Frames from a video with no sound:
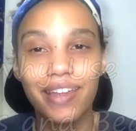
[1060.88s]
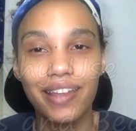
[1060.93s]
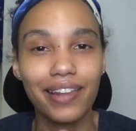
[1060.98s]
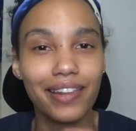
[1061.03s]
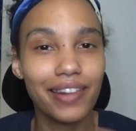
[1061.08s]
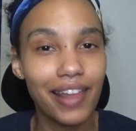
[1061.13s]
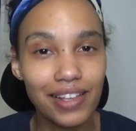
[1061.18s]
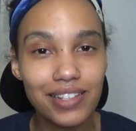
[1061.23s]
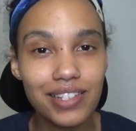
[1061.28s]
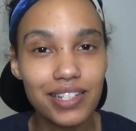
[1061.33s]

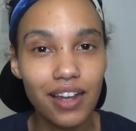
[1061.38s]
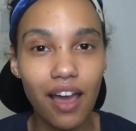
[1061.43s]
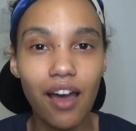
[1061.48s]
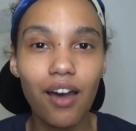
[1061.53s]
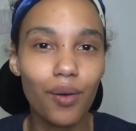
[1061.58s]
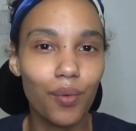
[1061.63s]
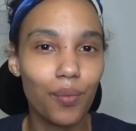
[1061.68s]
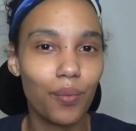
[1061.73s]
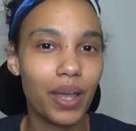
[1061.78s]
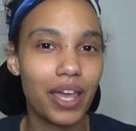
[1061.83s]
Let's
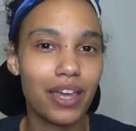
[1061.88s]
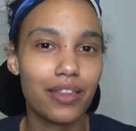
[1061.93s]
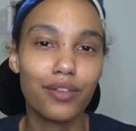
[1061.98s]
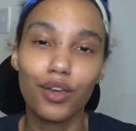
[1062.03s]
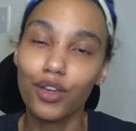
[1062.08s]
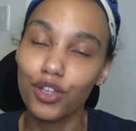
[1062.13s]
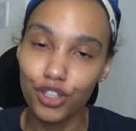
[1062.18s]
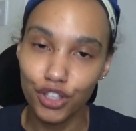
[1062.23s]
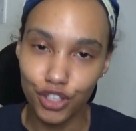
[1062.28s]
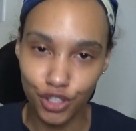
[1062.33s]
start with
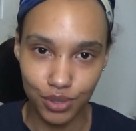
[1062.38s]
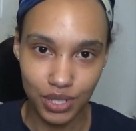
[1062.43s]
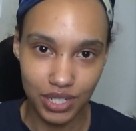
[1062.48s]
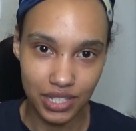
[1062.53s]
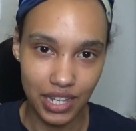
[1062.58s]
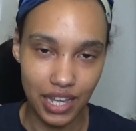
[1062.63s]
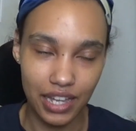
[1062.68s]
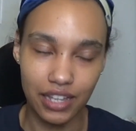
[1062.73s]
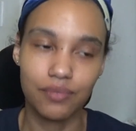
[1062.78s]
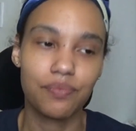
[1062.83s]

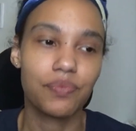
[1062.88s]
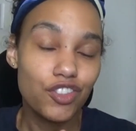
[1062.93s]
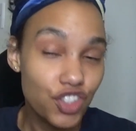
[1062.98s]
uniting.